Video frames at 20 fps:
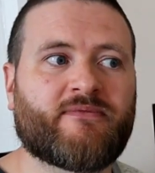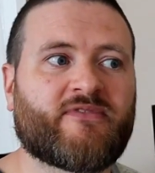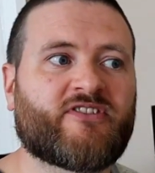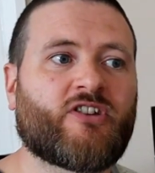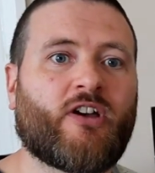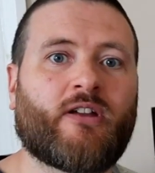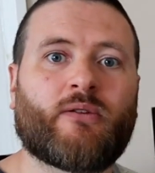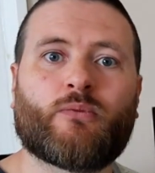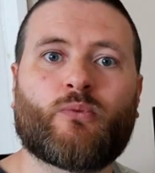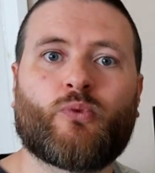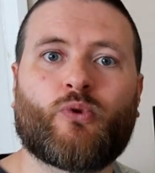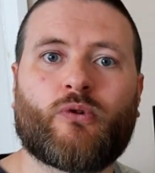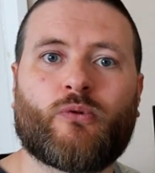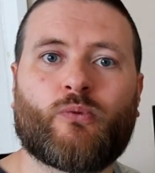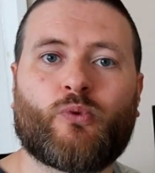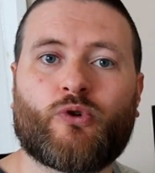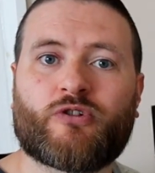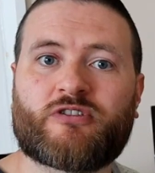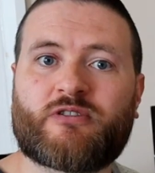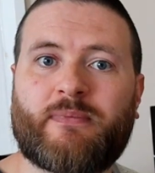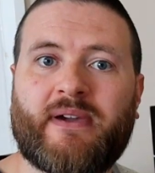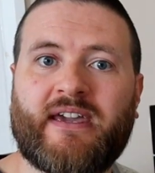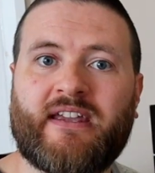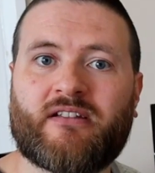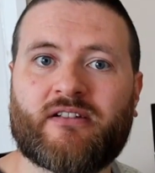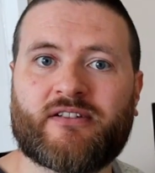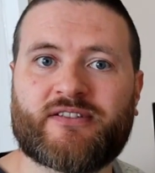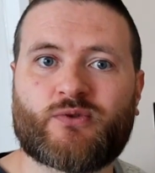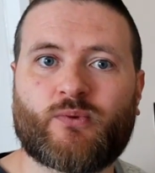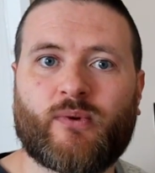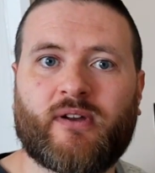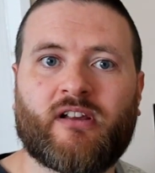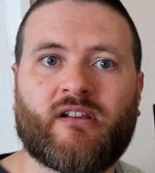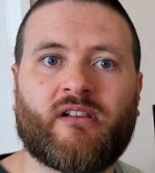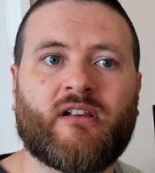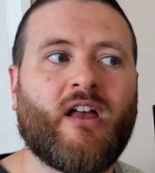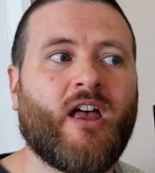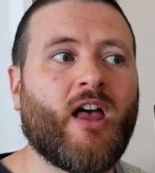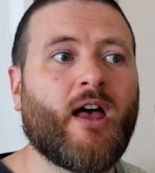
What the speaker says: Certain water beetles will,